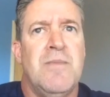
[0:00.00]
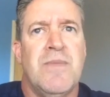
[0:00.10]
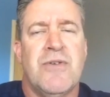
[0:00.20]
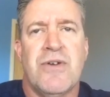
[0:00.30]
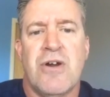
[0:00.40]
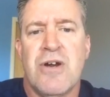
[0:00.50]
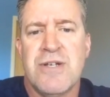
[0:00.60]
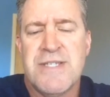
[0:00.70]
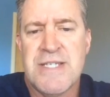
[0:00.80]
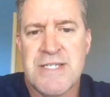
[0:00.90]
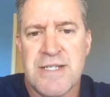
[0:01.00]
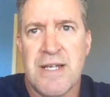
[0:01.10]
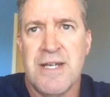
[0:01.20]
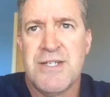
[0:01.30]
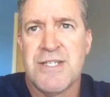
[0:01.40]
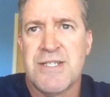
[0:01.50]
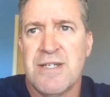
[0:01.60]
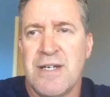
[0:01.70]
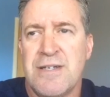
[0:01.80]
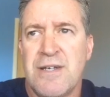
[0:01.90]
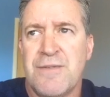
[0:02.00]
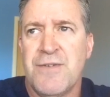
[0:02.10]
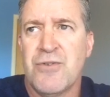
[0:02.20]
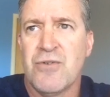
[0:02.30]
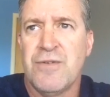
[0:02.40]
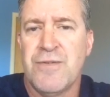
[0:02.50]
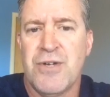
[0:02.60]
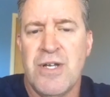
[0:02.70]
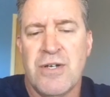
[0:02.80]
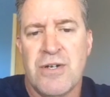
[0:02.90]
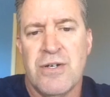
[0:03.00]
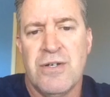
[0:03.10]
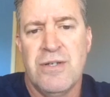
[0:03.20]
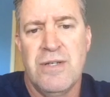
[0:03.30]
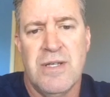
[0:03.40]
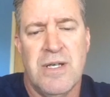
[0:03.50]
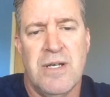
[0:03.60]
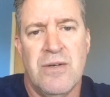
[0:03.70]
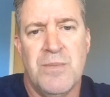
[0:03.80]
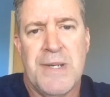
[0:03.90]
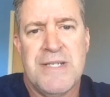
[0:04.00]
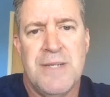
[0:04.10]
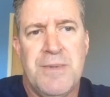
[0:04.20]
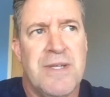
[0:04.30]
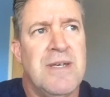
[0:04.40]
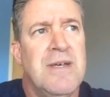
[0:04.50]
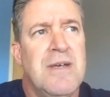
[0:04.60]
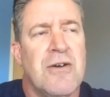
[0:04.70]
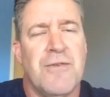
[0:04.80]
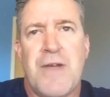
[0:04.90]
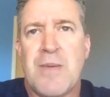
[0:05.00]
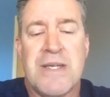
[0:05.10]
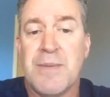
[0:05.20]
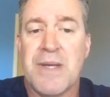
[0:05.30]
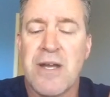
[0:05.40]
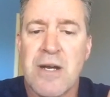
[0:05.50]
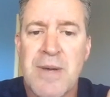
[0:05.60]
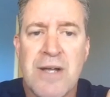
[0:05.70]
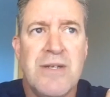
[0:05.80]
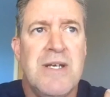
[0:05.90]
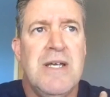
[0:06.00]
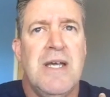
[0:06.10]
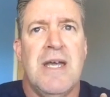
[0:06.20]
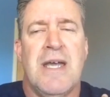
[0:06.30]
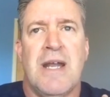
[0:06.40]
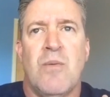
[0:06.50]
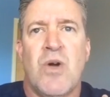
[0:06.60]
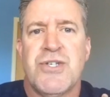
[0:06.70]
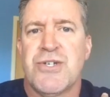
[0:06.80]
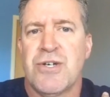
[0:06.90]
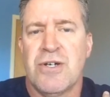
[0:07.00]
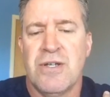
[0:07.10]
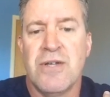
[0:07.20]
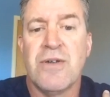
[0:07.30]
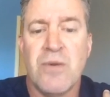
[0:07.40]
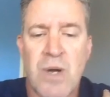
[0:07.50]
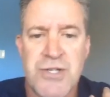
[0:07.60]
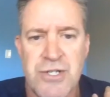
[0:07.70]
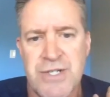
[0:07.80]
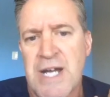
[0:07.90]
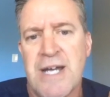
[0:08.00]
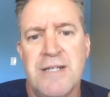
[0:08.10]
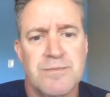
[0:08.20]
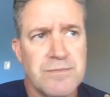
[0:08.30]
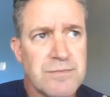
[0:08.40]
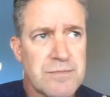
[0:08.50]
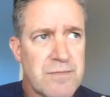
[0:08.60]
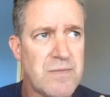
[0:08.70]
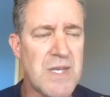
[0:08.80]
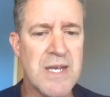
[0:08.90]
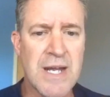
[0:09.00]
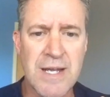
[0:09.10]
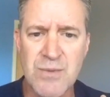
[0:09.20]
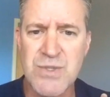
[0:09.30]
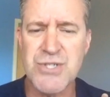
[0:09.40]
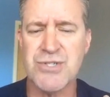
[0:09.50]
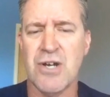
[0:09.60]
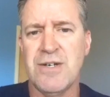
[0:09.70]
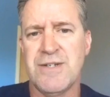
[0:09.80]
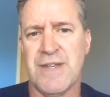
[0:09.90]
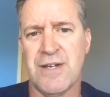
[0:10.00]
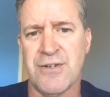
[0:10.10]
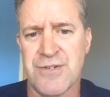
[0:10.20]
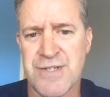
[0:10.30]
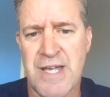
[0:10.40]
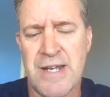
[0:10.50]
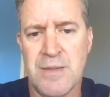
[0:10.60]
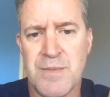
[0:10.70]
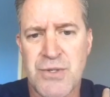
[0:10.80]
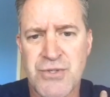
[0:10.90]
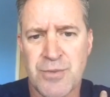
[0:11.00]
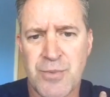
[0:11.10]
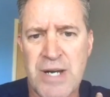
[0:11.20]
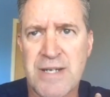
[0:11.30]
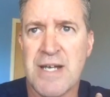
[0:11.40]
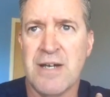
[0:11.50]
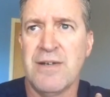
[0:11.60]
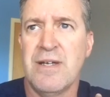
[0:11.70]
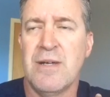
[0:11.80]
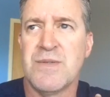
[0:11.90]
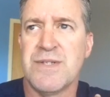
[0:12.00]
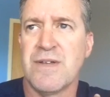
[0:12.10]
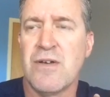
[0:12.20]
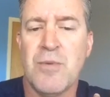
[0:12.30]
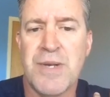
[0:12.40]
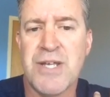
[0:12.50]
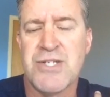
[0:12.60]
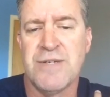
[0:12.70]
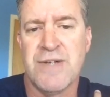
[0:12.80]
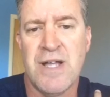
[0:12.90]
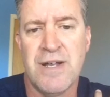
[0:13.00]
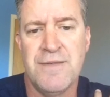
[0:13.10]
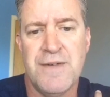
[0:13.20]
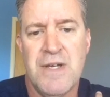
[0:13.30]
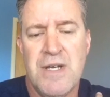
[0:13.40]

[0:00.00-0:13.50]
during a hard season, I just done a funeral for a young girl whom her family I deeply cared about, and I literally watched her die. And I was talking to the elders, and I had an emotional breakdown, and it was the culmination of a lot of